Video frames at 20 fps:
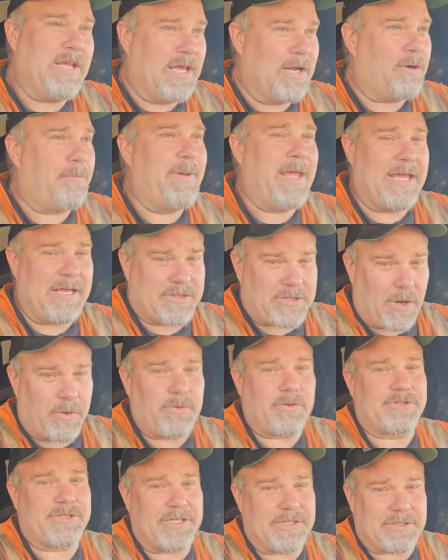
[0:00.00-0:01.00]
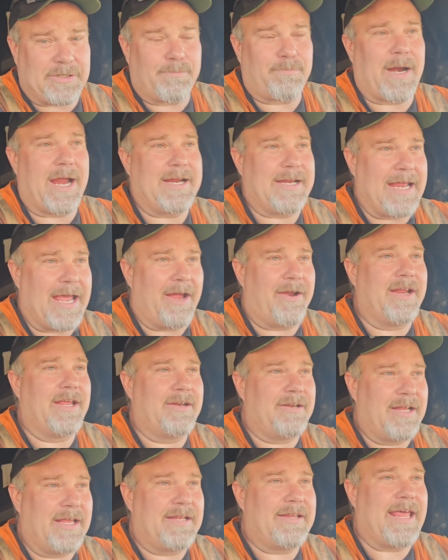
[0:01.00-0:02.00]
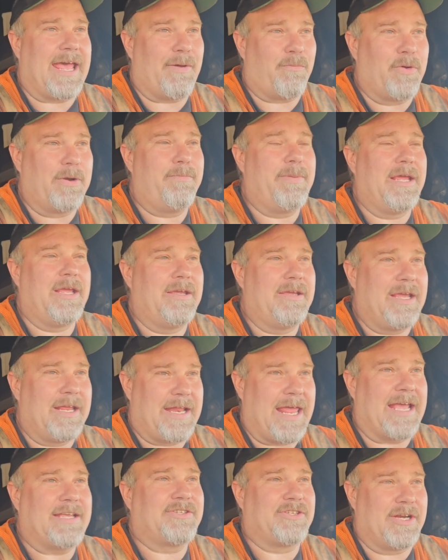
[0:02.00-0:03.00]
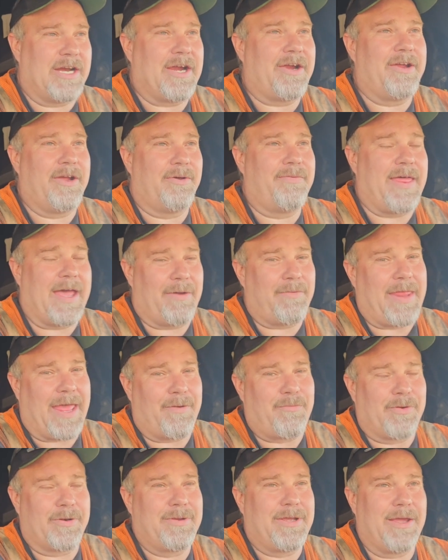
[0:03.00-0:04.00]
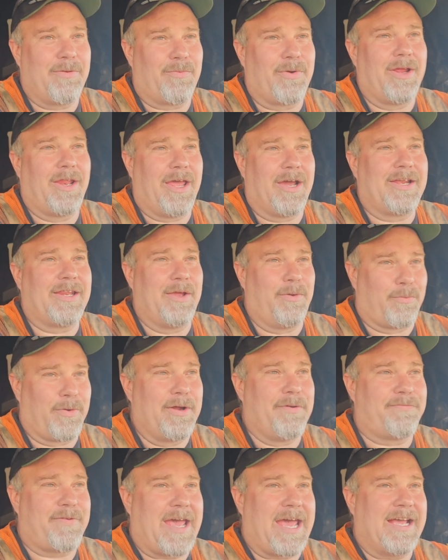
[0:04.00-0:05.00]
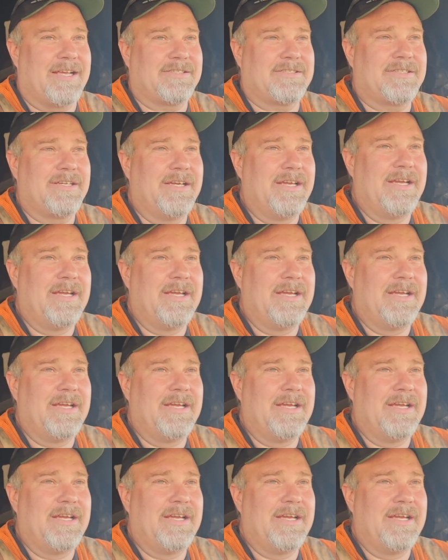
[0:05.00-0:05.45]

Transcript: It'll be a total system breakdown. That would be, in that scenario, that would get real ugly real fast.